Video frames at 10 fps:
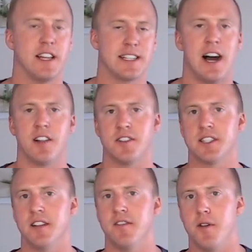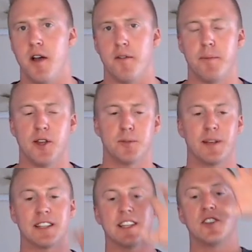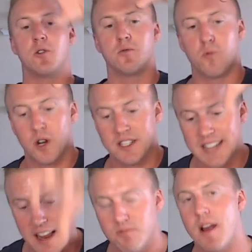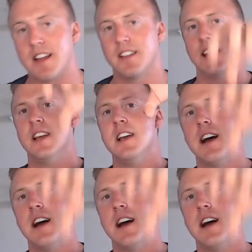that tolerance of abuse because they don't work directly